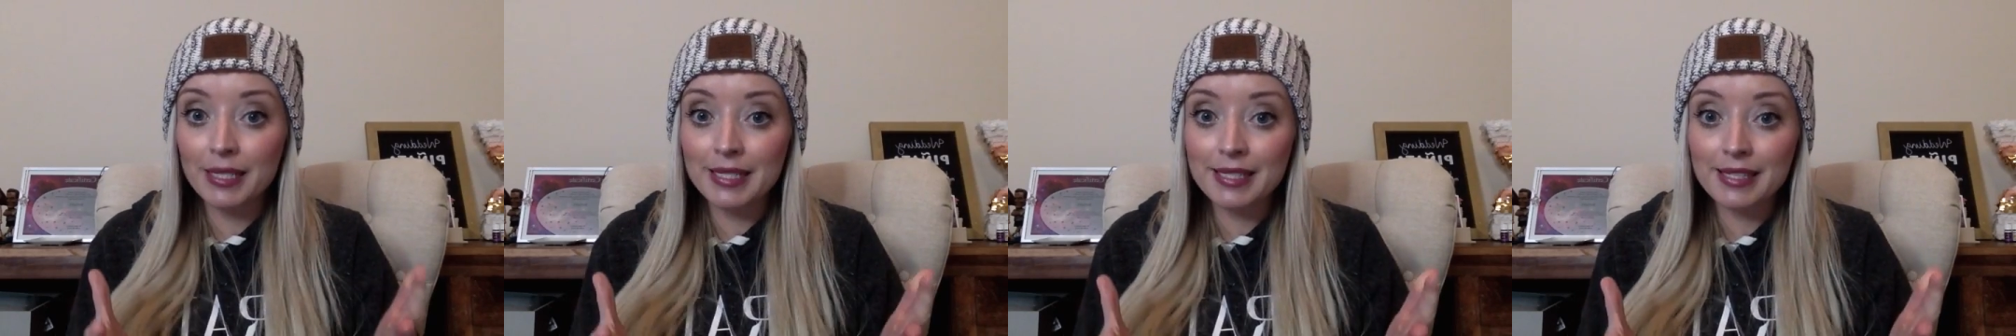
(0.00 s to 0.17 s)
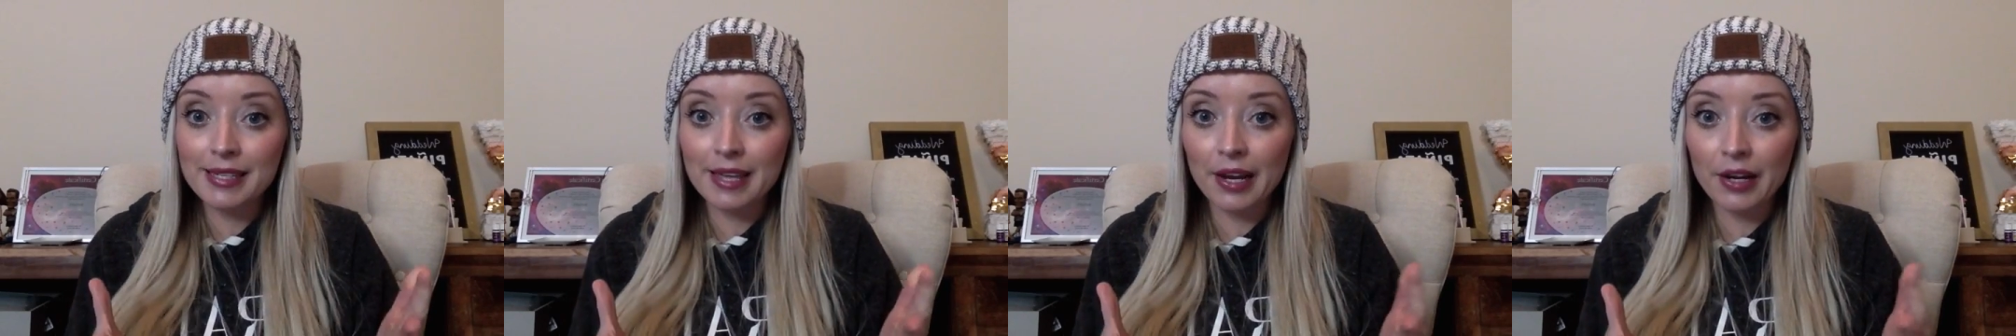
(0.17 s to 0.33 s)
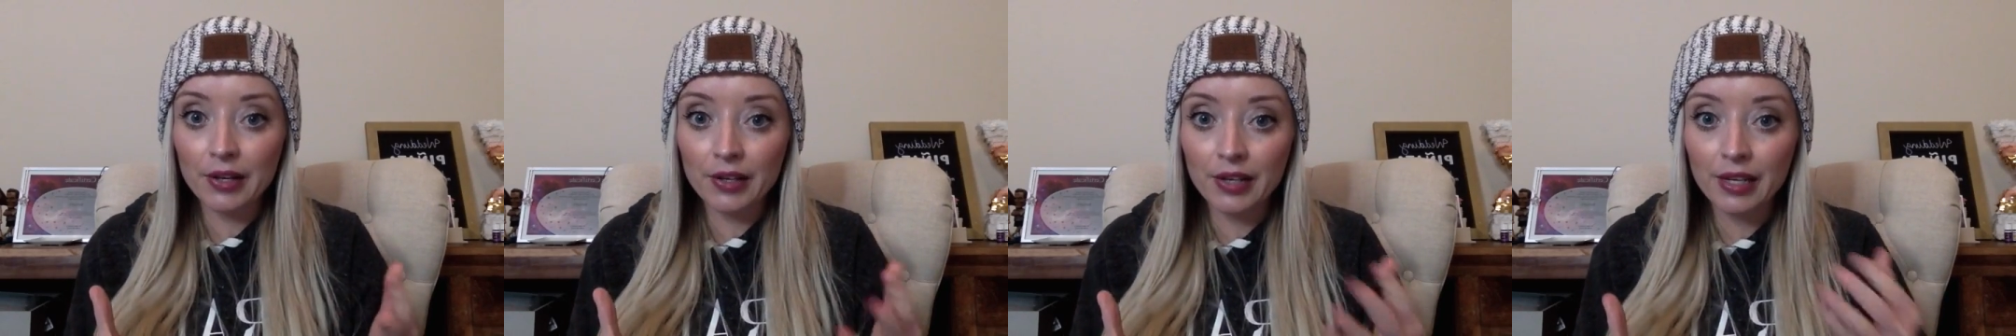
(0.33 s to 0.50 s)

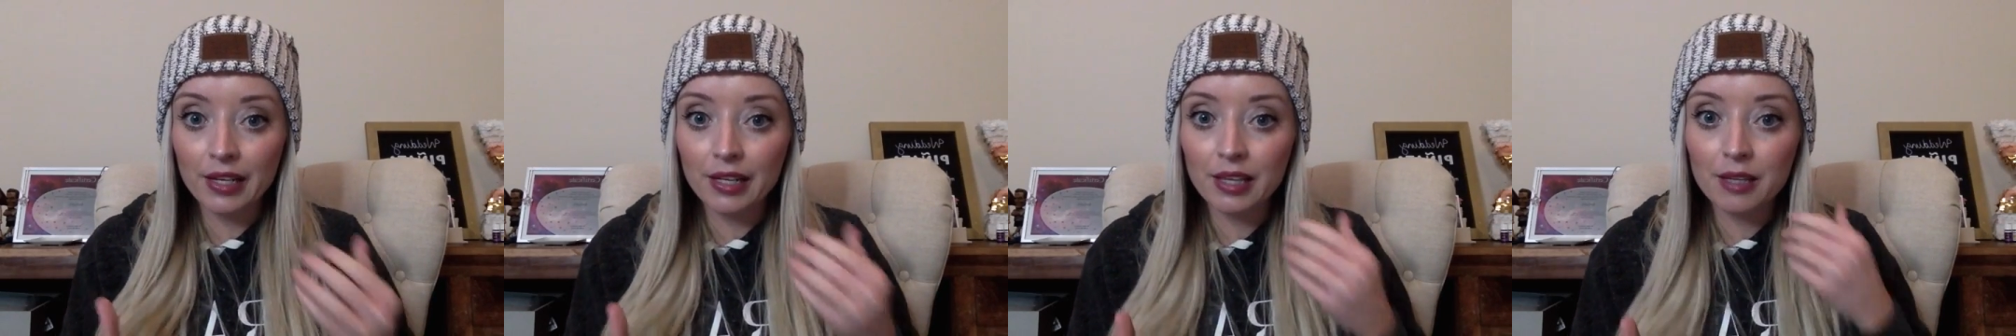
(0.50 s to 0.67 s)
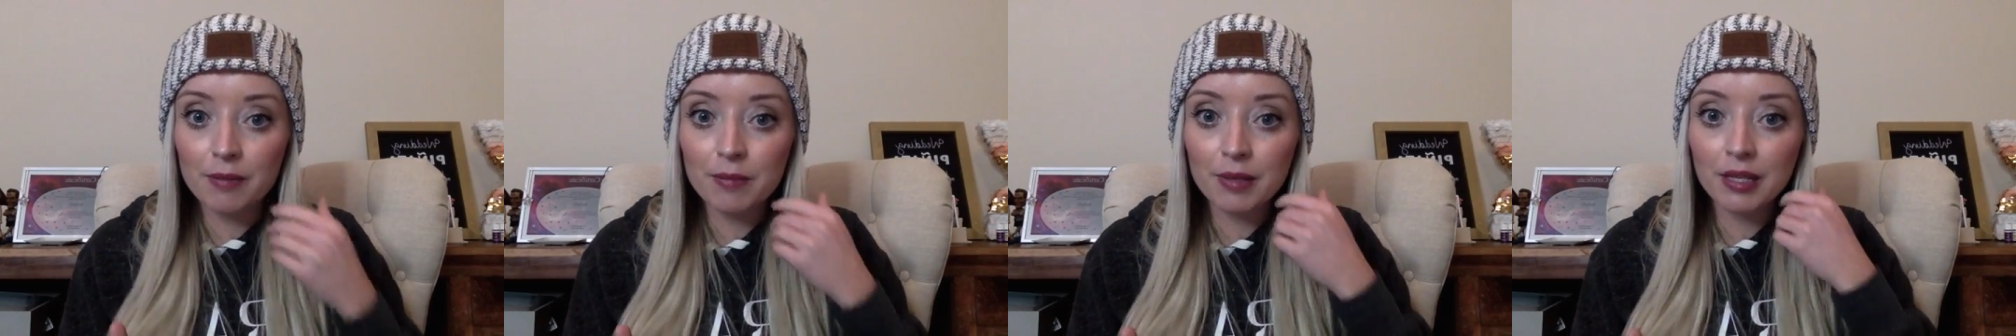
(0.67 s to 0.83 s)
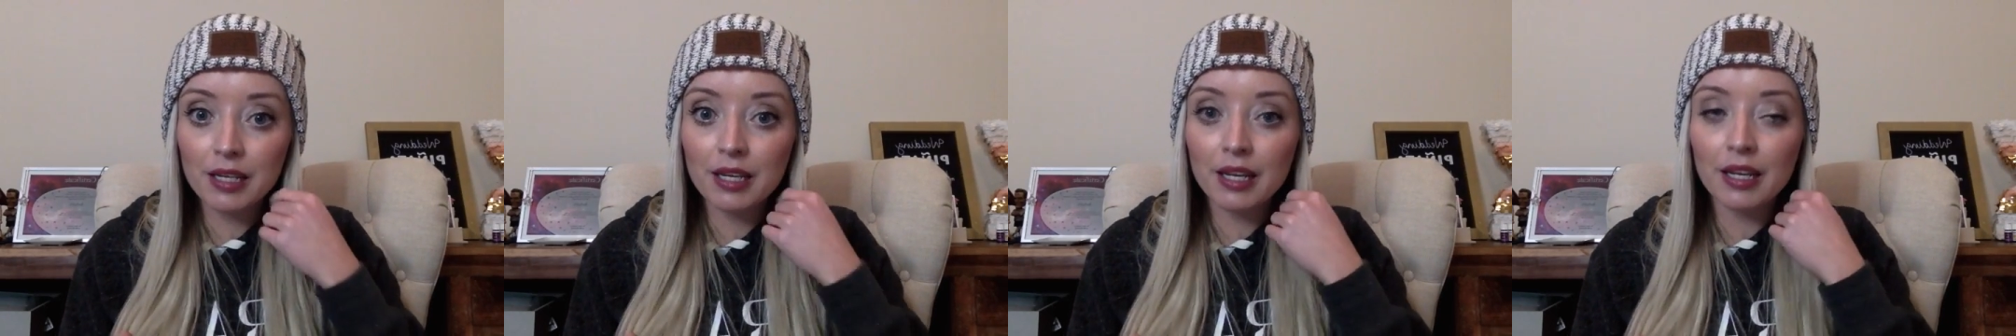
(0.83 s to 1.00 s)
scary in
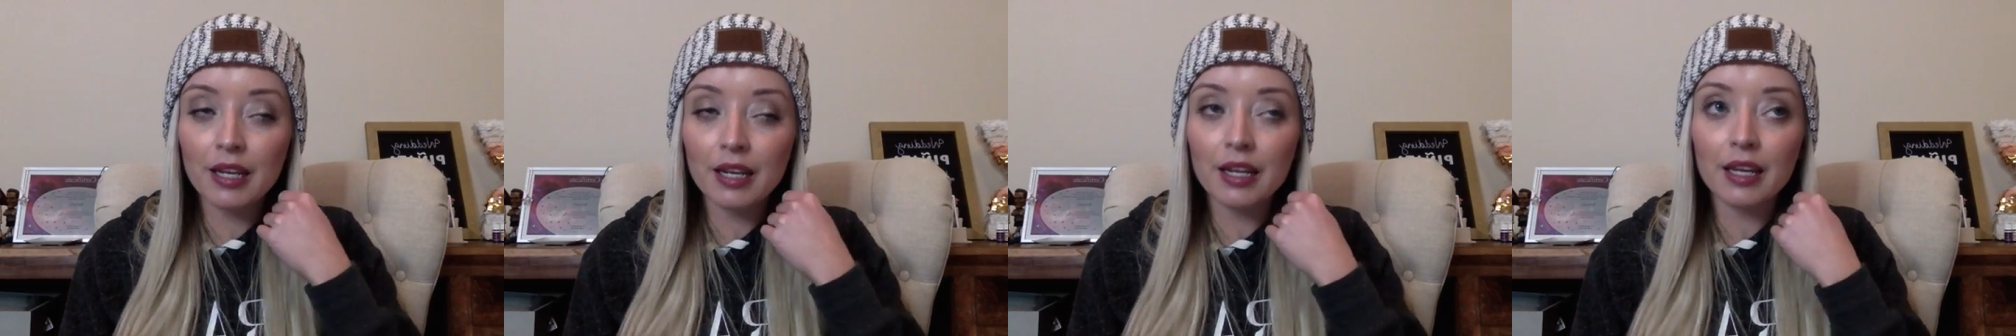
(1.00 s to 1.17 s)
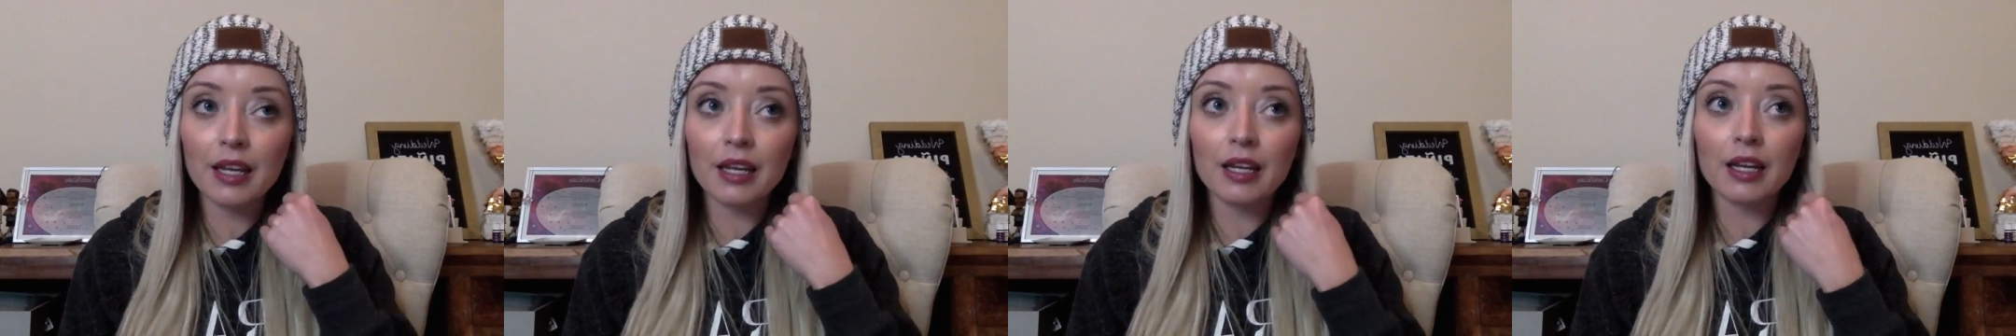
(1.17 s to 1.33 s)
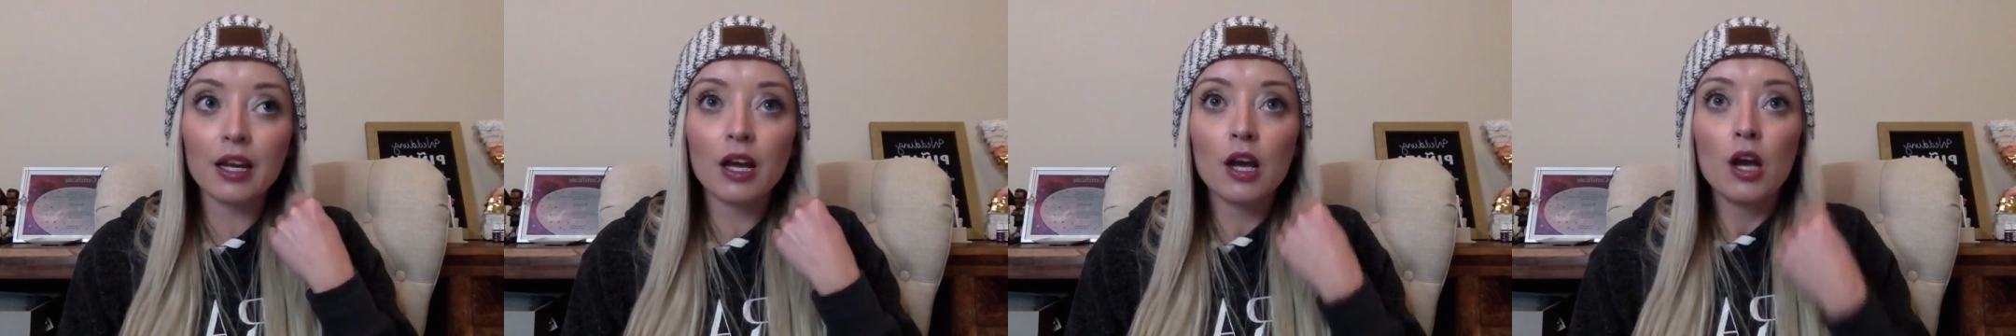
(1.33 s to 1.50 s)
the
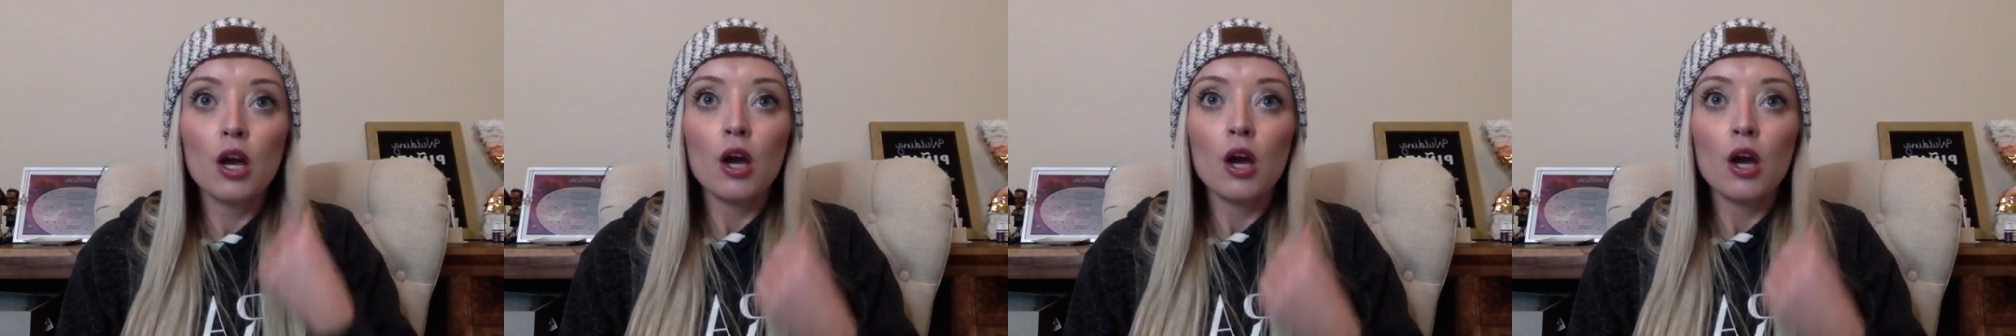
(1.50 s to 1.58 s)
beginning?